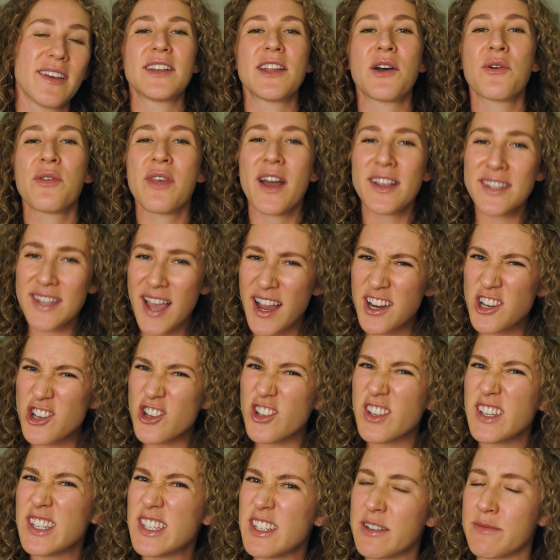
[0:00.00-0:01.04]
Now, that's
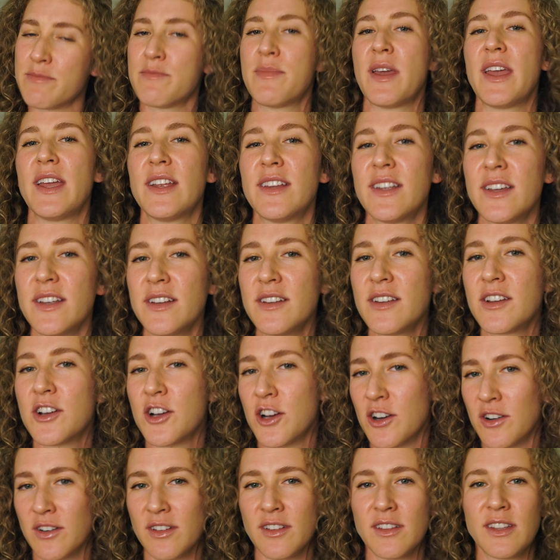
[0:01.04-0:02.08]
actually debated
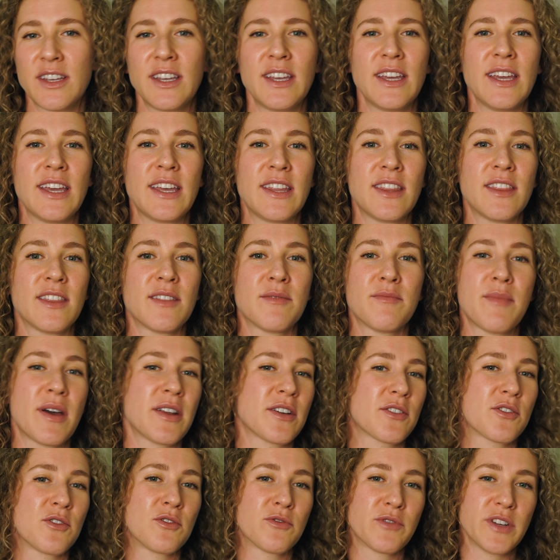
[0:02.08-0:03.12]
currently in the
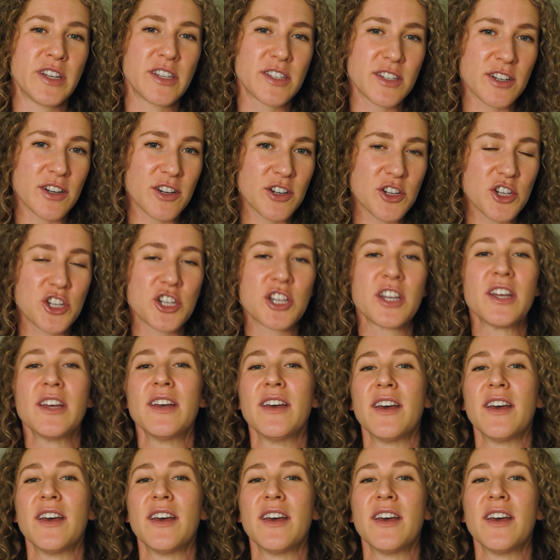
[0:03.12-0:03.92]
medical research